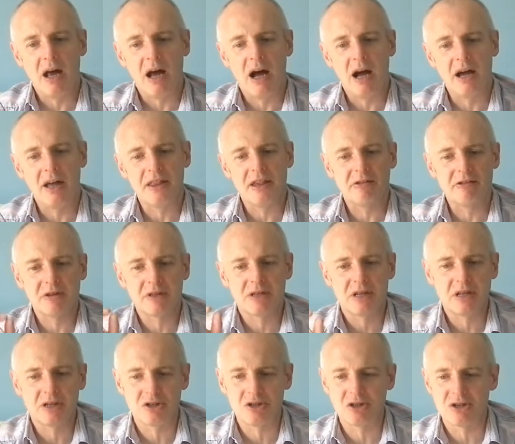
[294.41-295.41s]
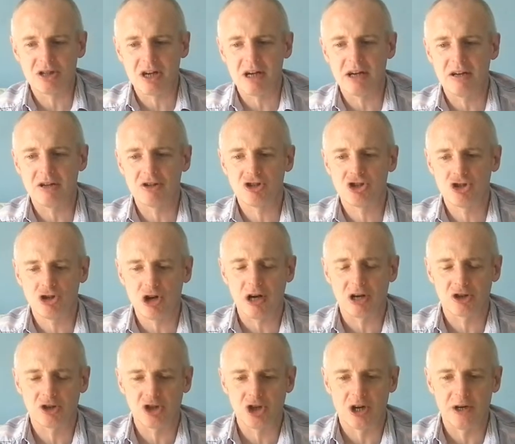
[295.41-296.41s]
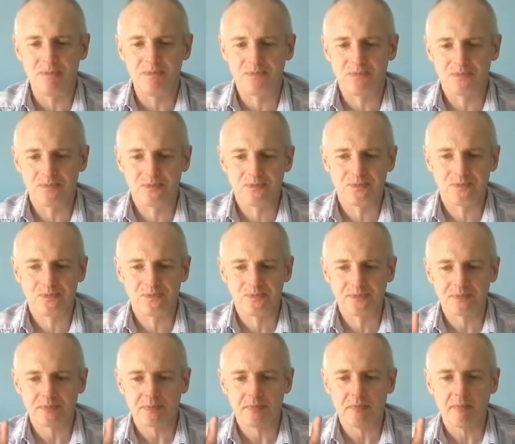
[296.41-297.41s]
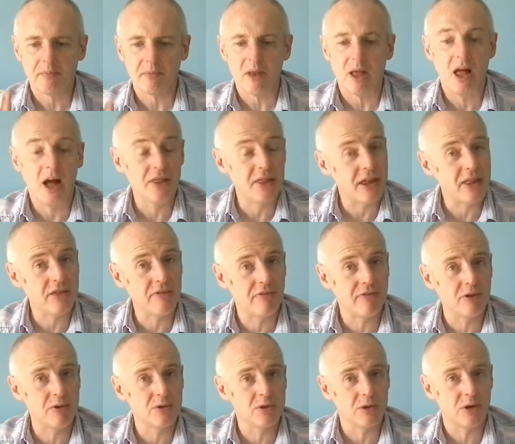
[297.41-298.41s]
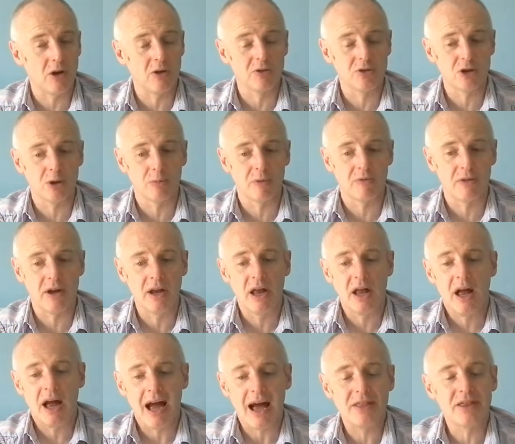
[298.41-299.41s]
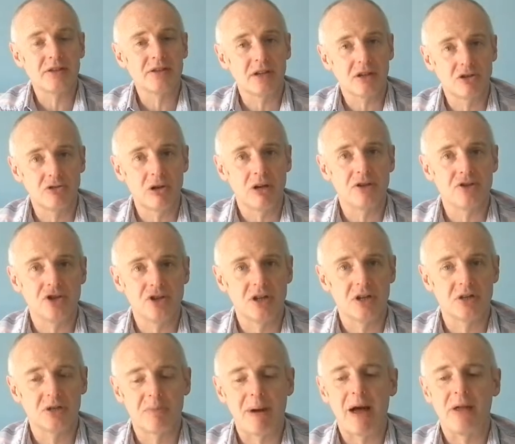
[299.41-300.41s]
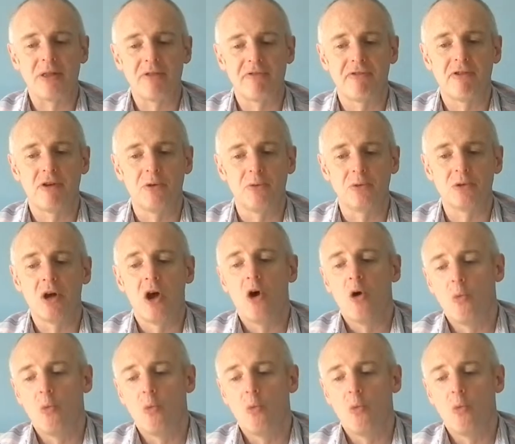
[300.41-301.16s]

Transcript: There is this structure and then the fruit on top of it, and there's a crunchiness about the fruit.